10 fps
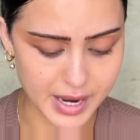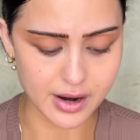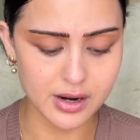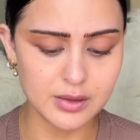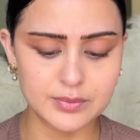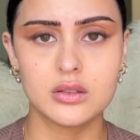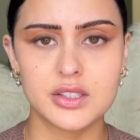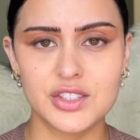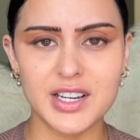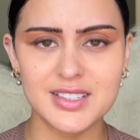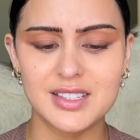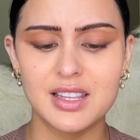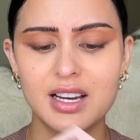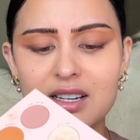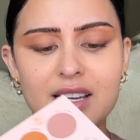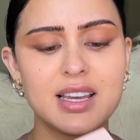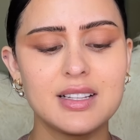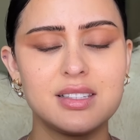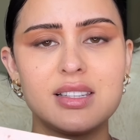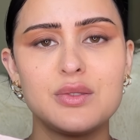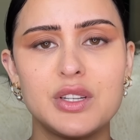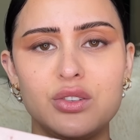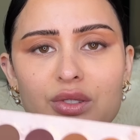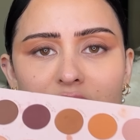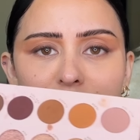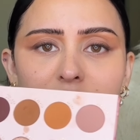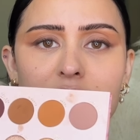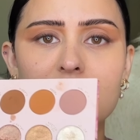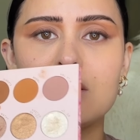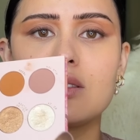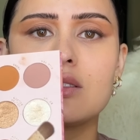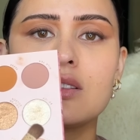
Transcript: there. Did you guys see that? I can't see what you see because